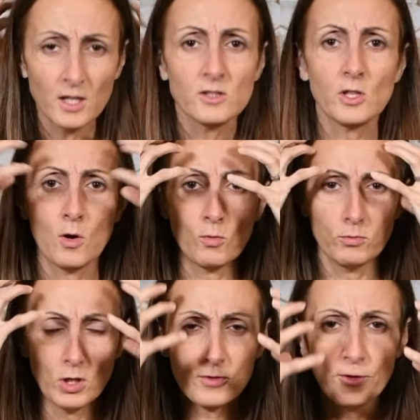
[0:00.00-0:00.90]
So
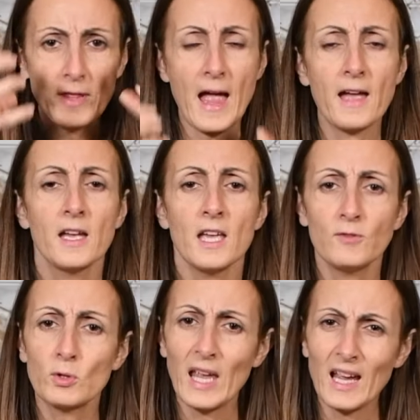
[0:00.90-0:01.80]
look for that.
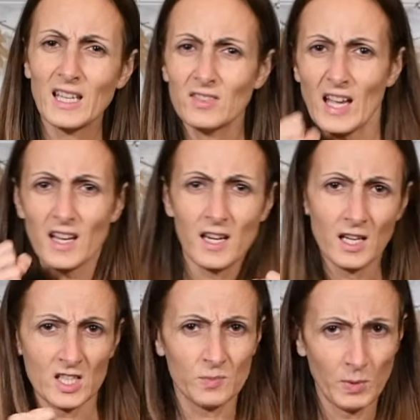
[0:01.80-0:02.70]
If you can't get that, kind of
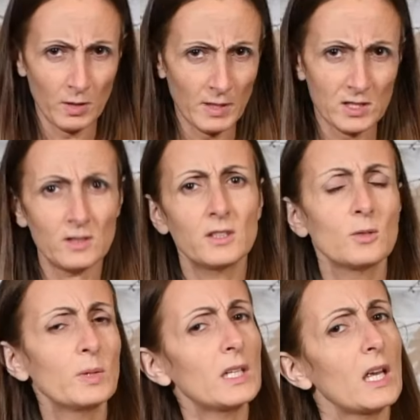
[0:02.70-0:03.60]
experiment a
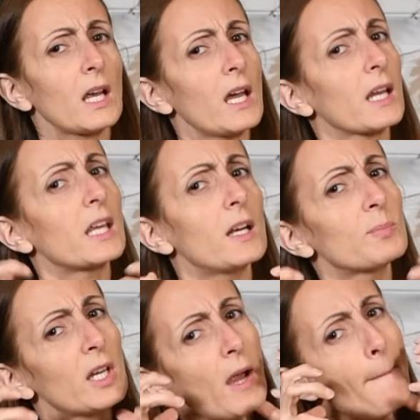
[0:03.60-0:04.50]
little bit and kind of get
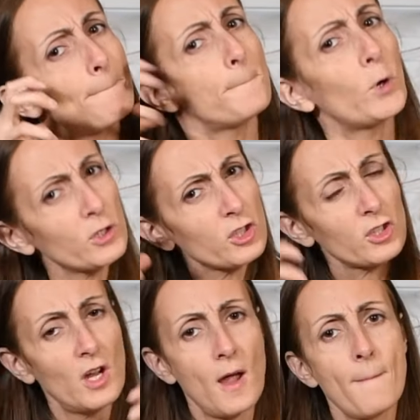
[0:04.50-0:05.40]
up there and push,